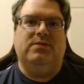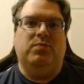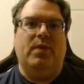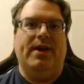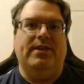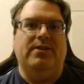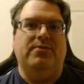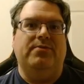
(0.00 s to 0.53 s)

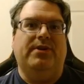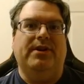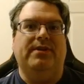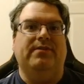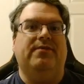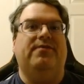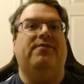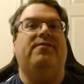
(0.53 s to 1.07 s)
when you
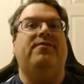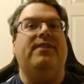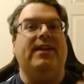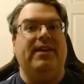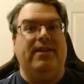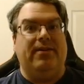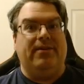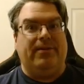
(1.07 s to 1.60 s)

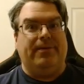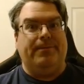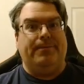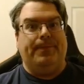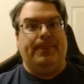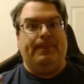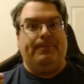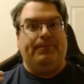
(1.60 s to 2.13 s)
configure
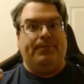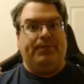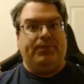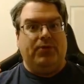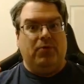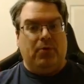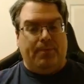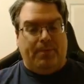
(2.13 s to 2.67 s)

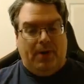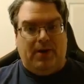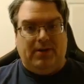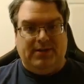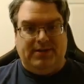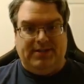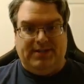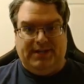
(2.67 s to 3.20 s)
your
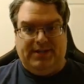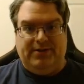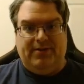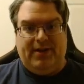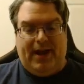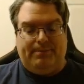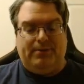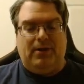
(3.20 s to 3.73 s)
policy, your
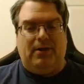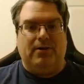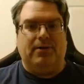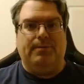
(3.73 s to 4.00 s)
AppLocker